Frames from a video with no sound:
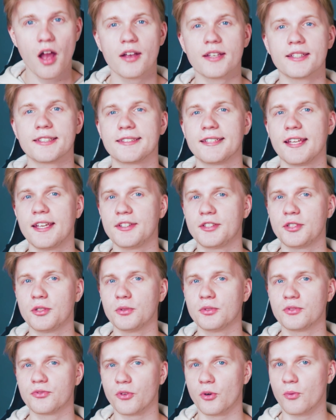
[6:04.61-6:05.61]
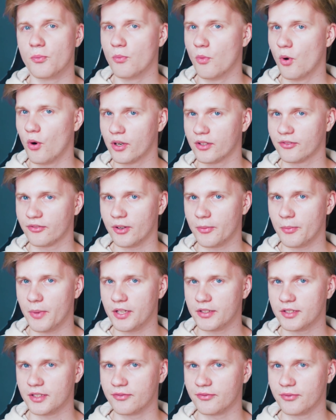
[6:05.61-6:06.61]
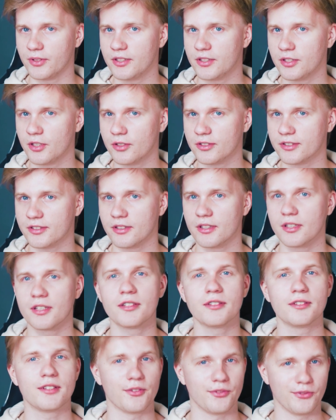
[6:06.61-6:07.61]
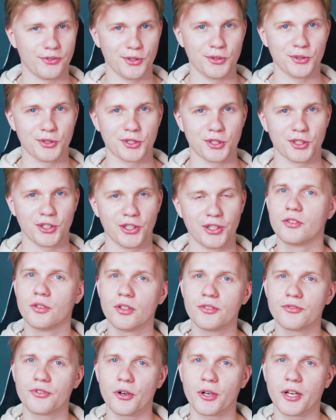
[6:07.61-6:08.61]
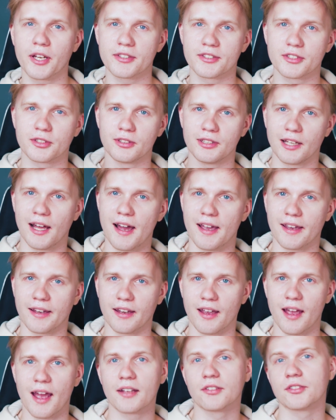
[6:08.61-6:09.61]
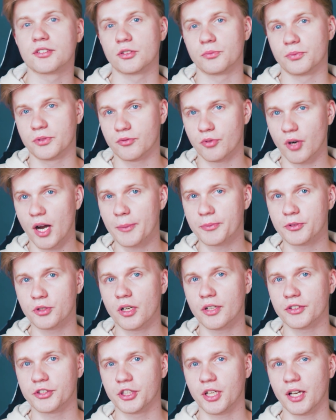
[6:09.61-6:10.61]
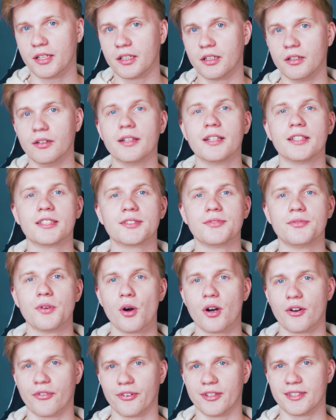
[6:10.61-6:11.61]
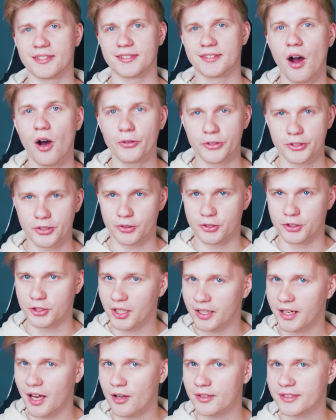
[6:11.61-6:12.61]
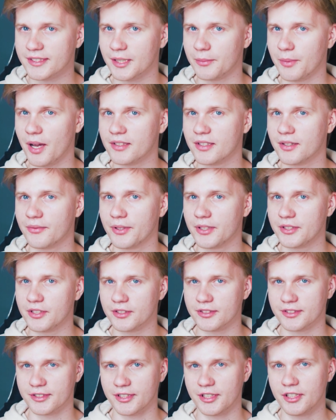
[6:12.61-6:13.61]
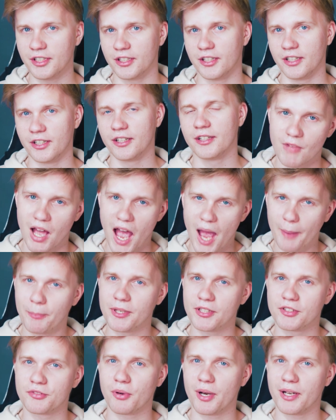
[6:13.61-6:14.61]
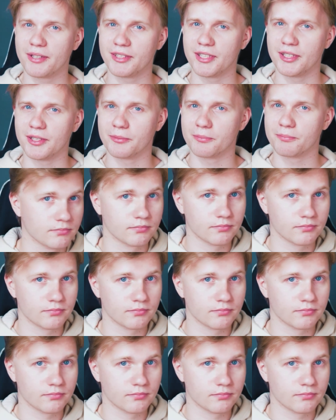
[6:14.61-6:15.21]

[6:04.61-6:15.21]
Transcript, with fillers: Stay tuned for more informative videos in the future. Don't forget to like and subscribe to our channel, it's worth it. Also check out some other videos here. Happy trading!